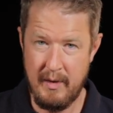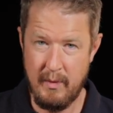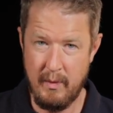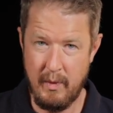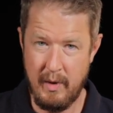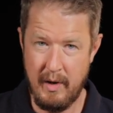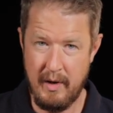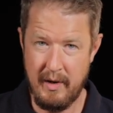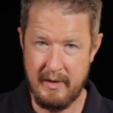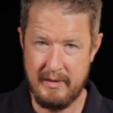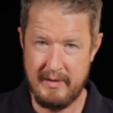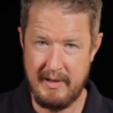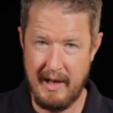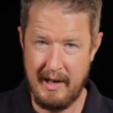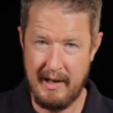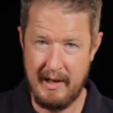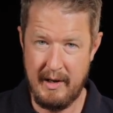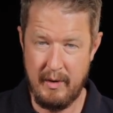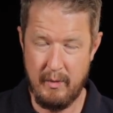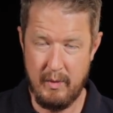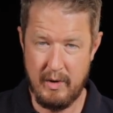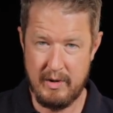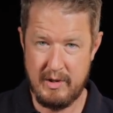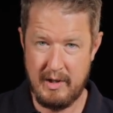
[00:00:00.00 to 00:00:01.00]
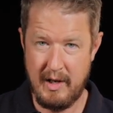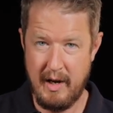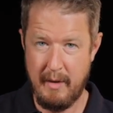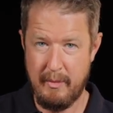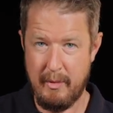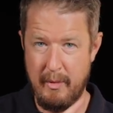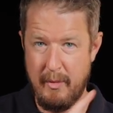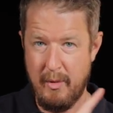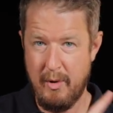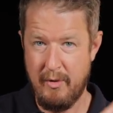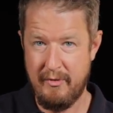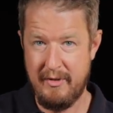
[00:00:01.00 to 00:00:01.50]
Why not settle in and watch a
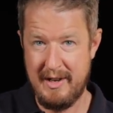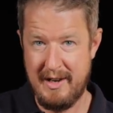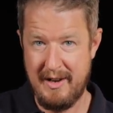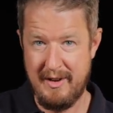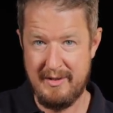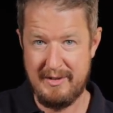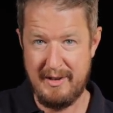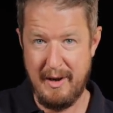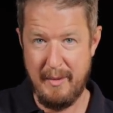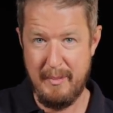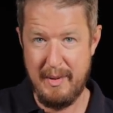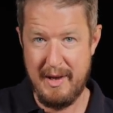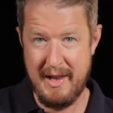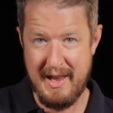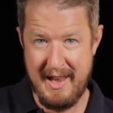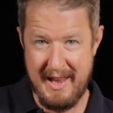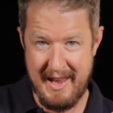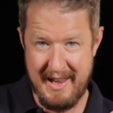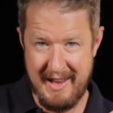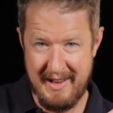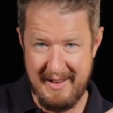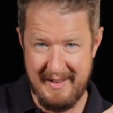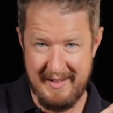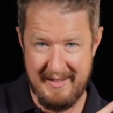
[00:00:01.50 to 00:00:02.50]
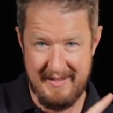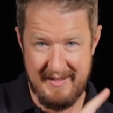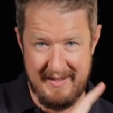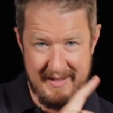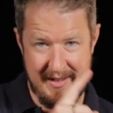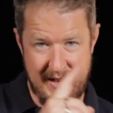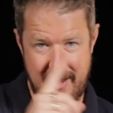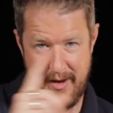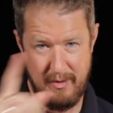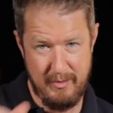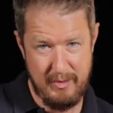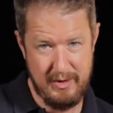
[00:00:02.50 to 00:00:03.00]
couple more videos up here,
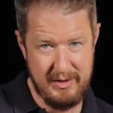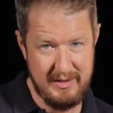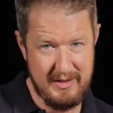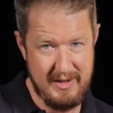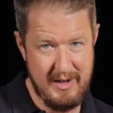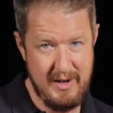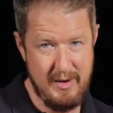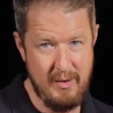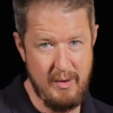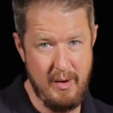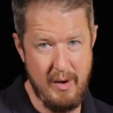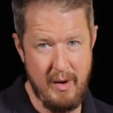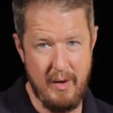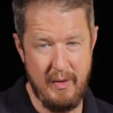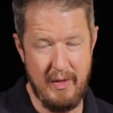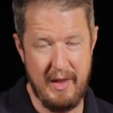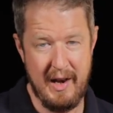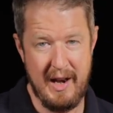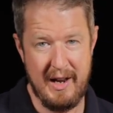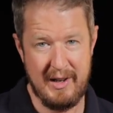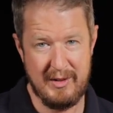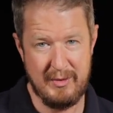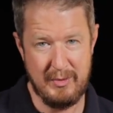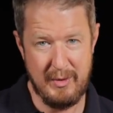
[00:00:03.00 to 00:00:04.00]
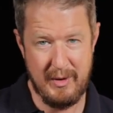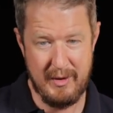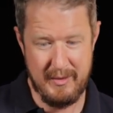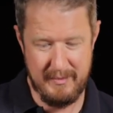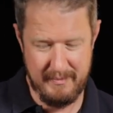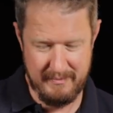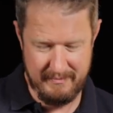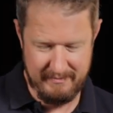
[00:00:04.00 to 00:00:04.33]
and we'll see you on the next one.